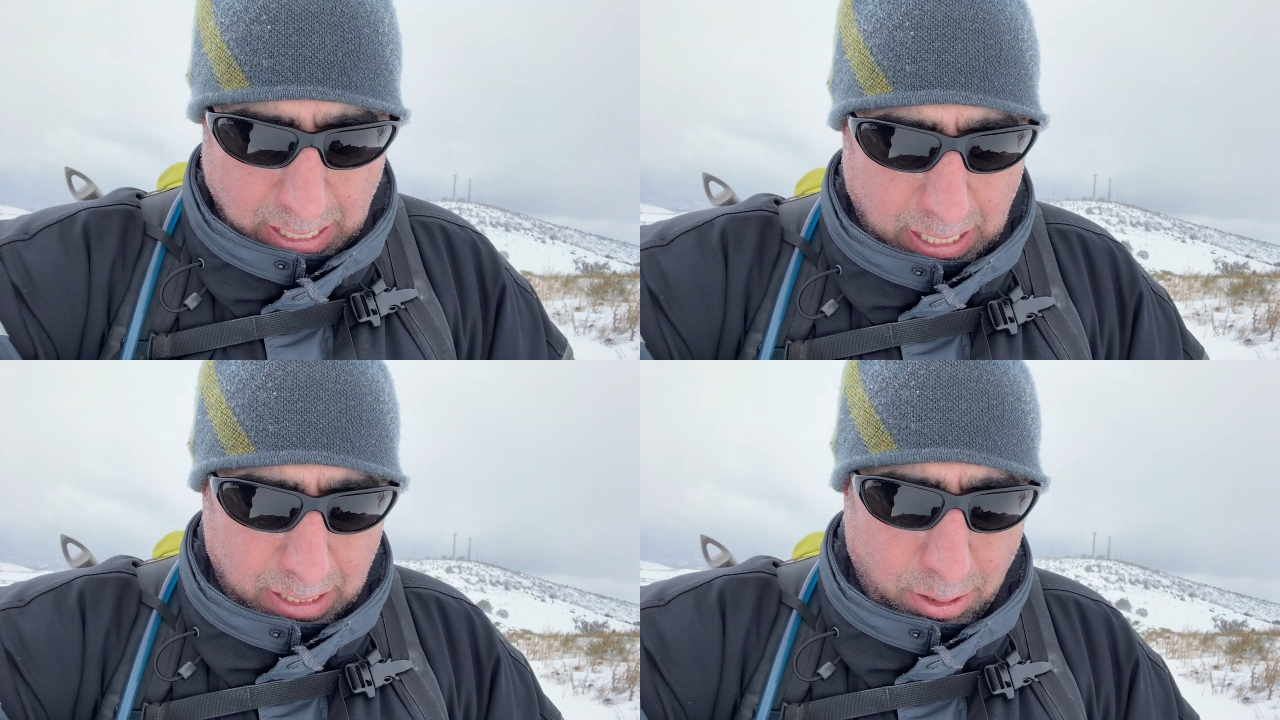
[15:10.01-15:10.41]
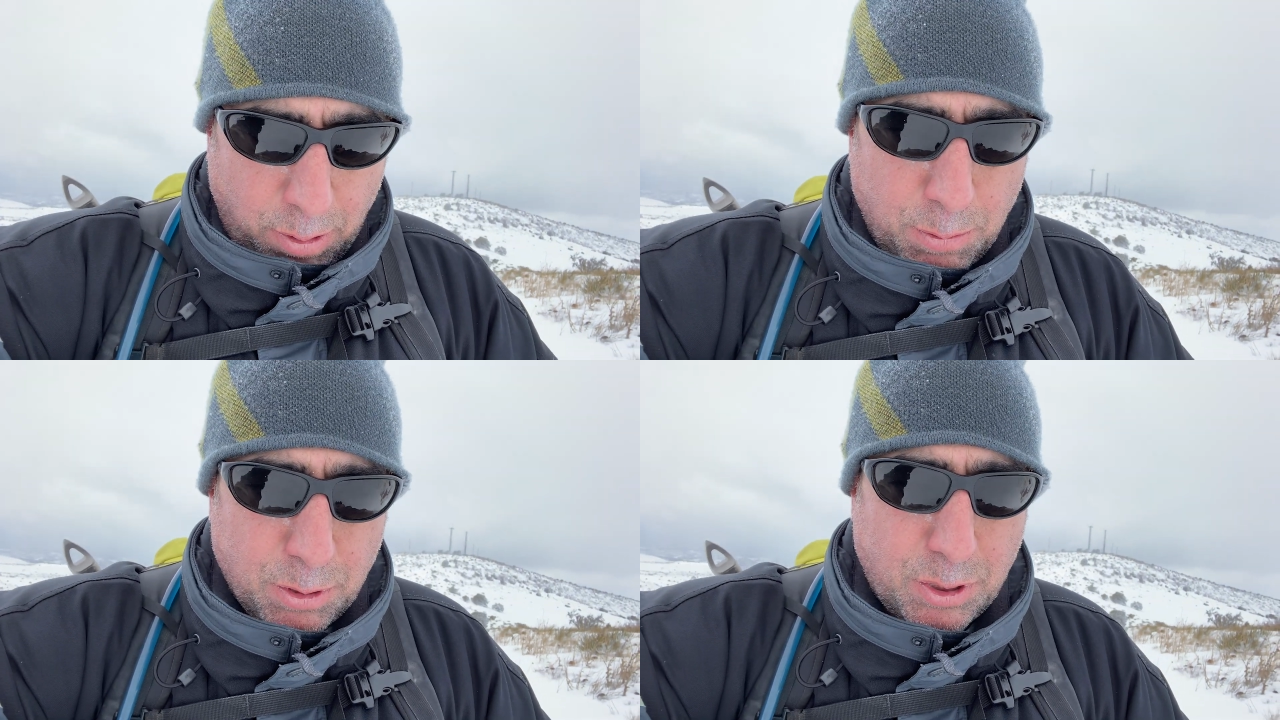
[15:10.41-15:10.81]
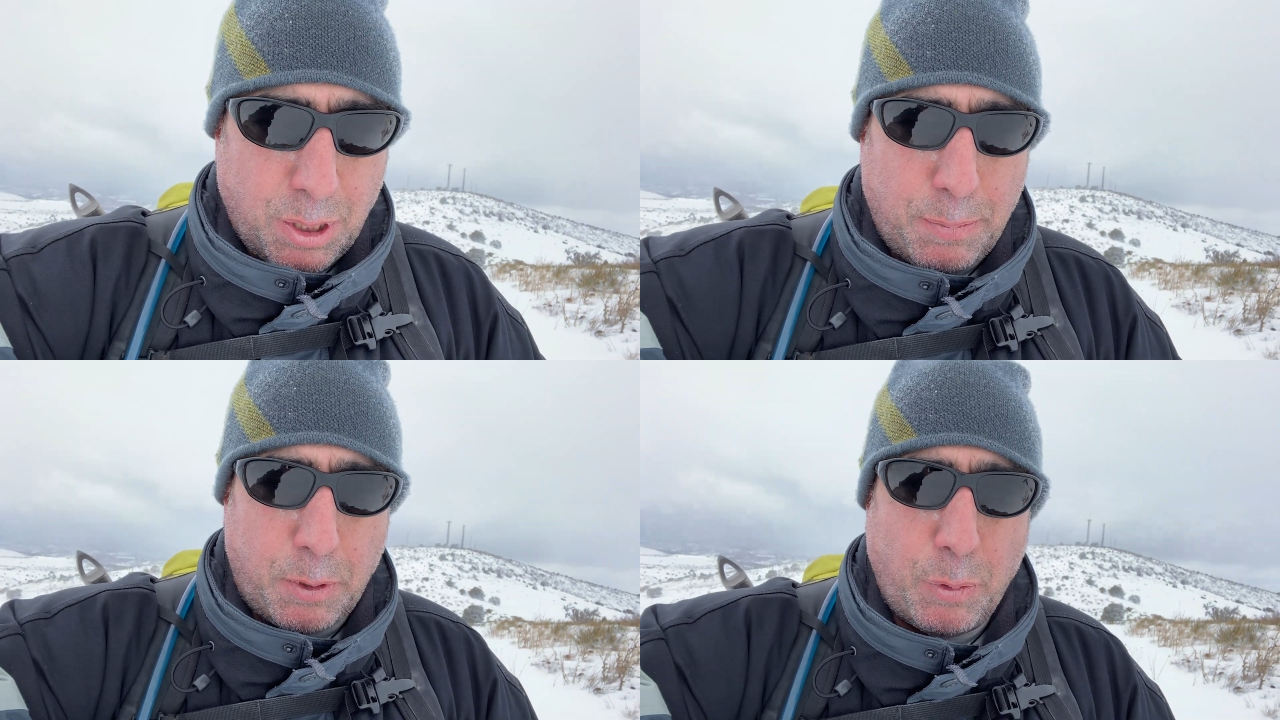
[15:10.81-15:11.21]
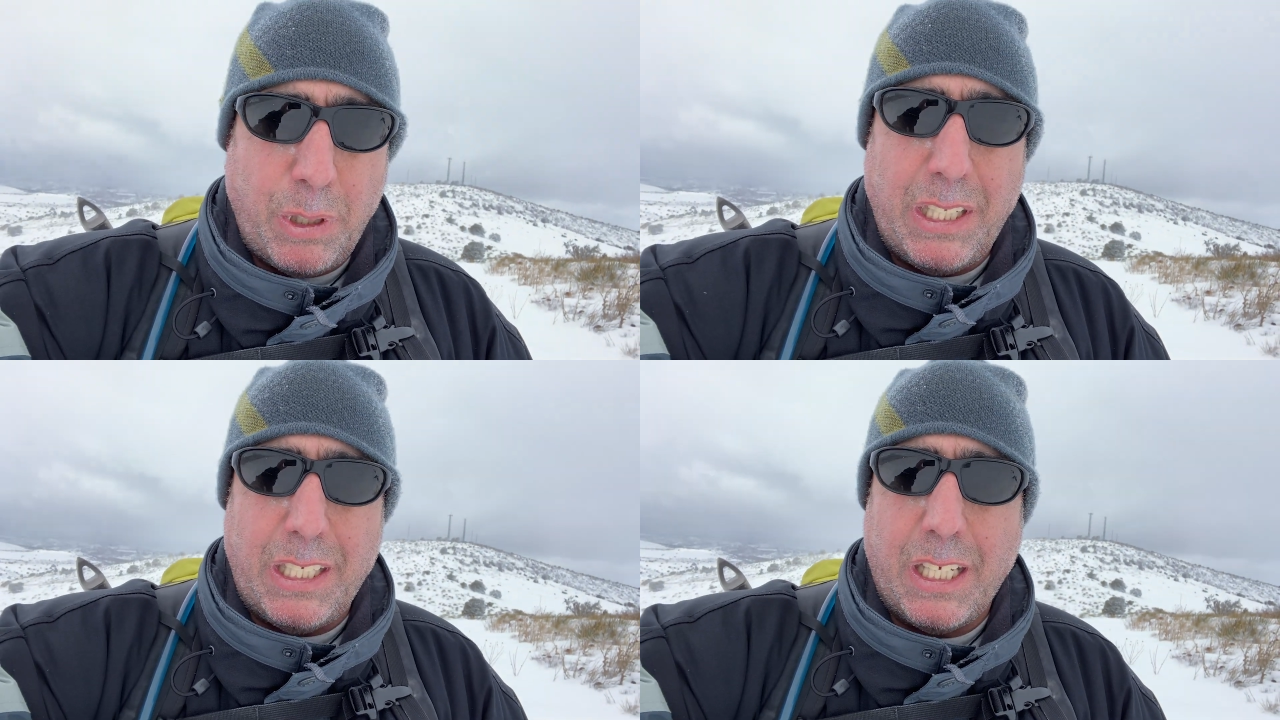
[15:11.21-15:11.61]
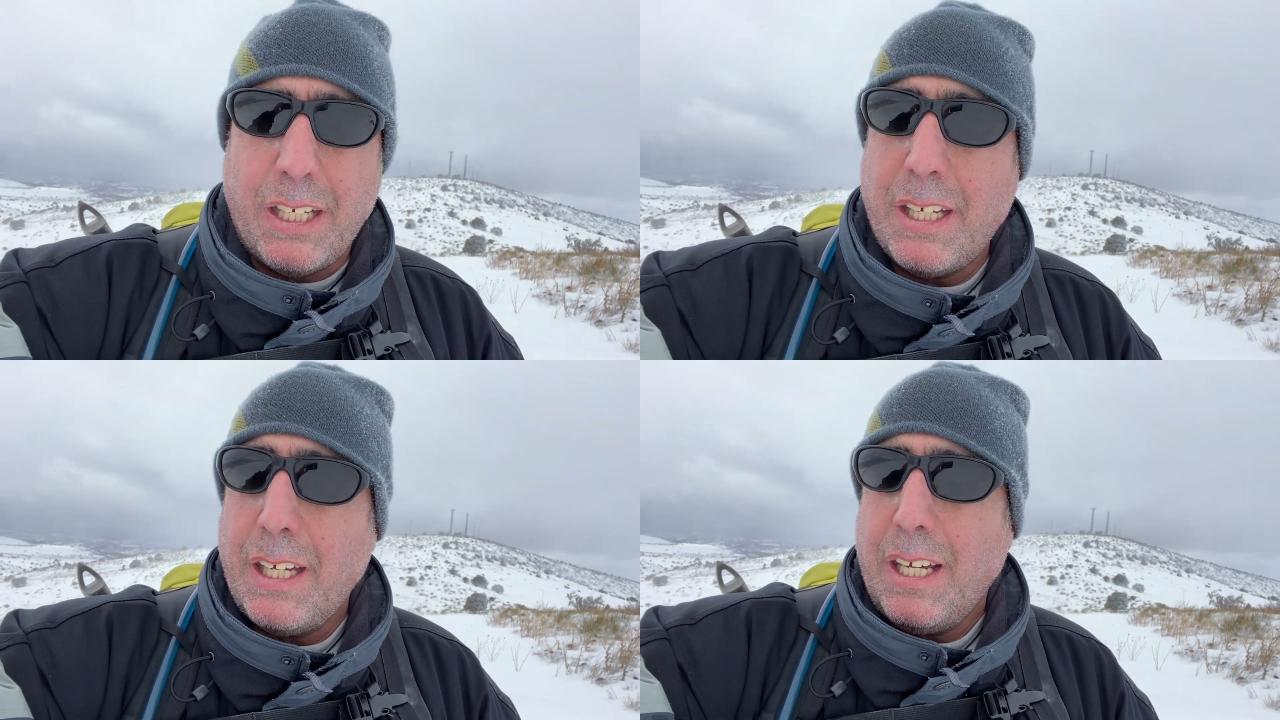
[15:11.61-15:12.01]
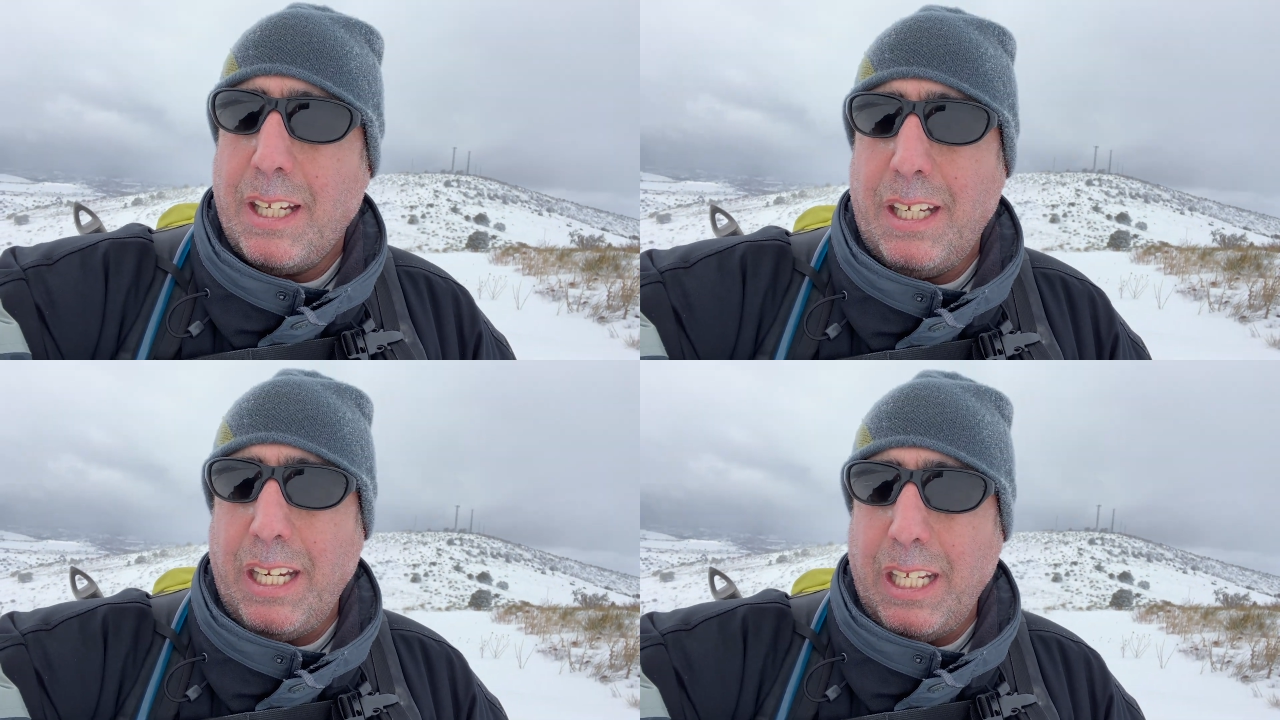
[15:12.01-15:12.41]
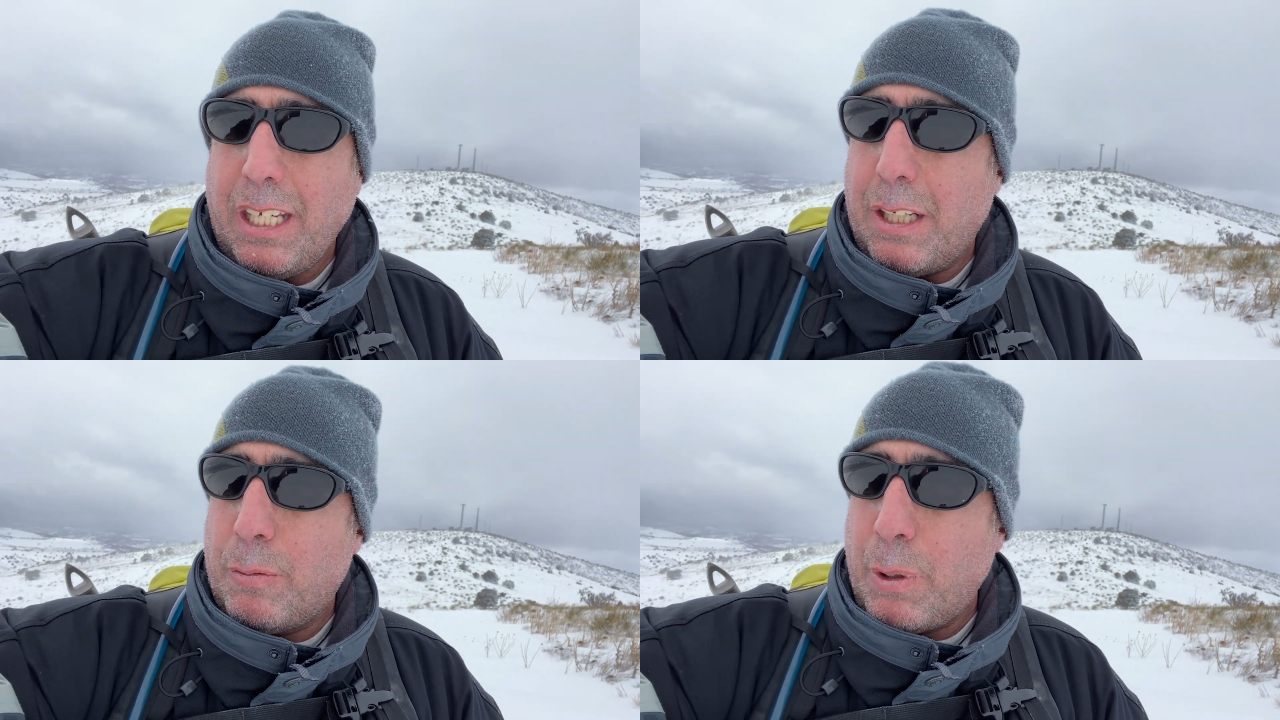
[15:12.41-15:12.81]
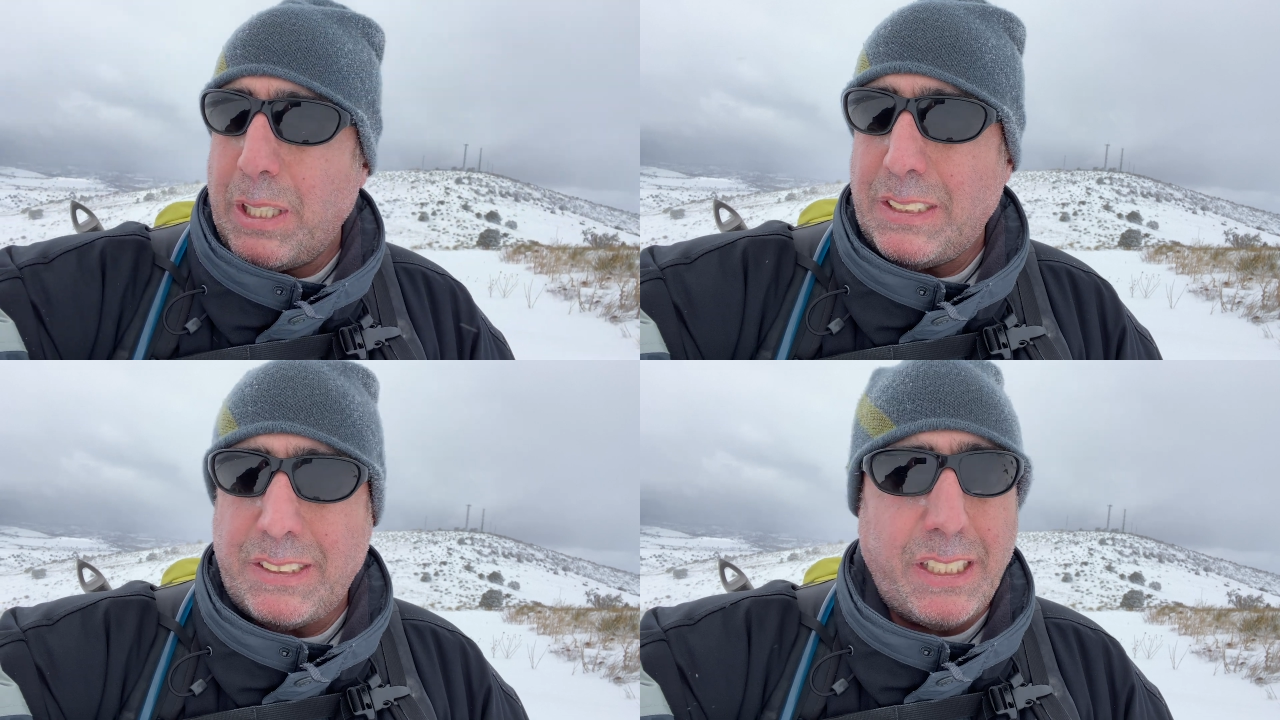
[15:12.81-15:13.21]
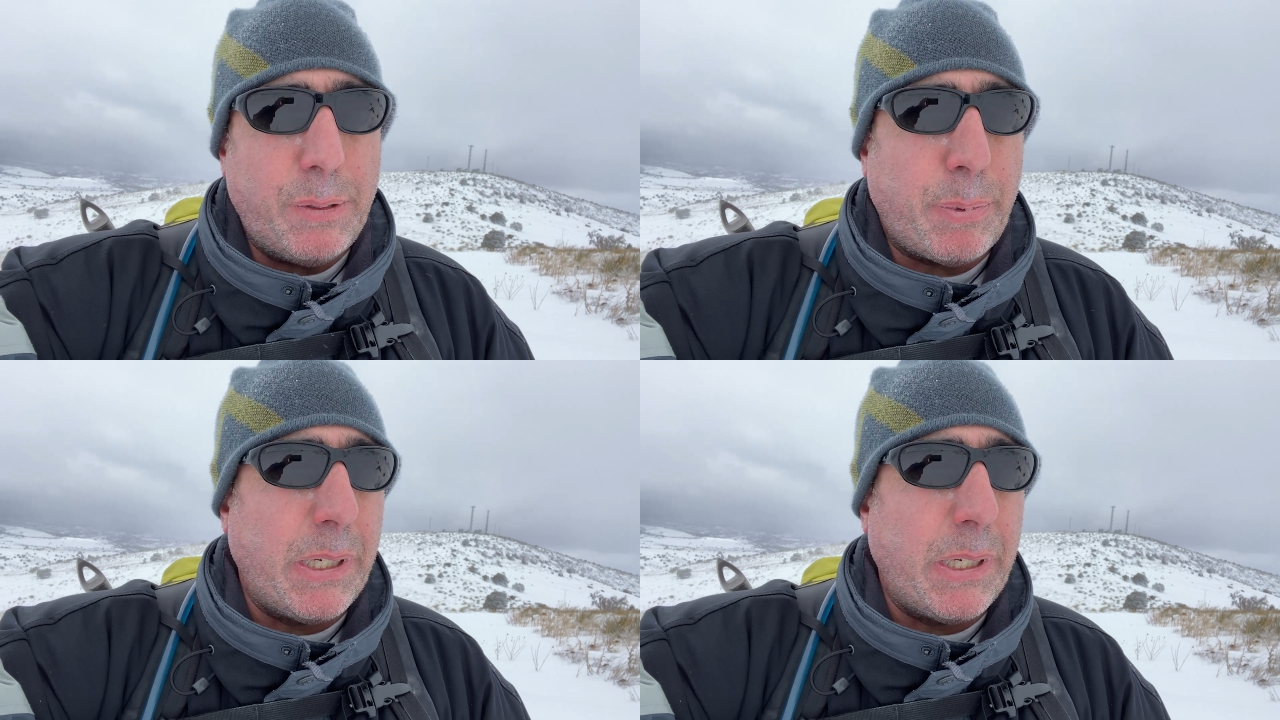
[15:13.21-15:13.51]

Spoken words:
it's almost between knee and waist deep.